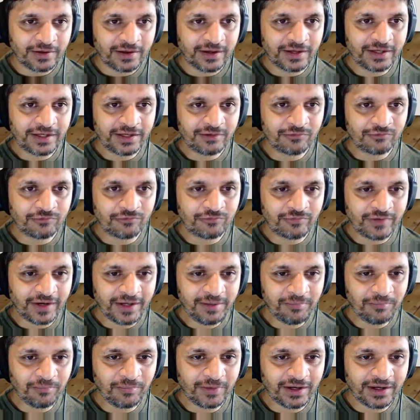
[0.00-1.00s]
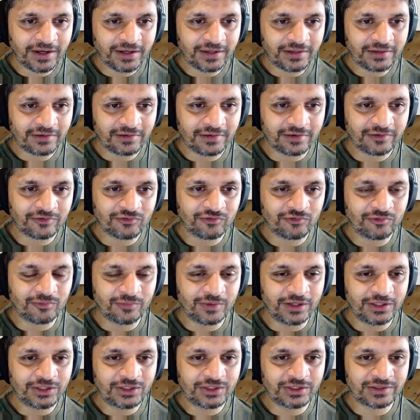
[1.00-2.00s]
I can frame my
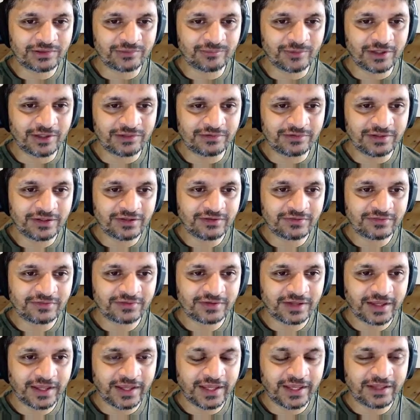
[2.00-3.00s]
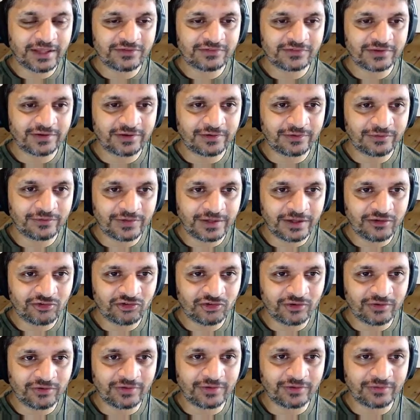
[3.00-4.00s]
transformation matrix as a
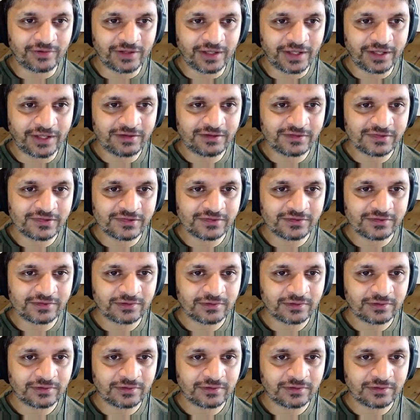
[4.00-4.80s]
rotation around x,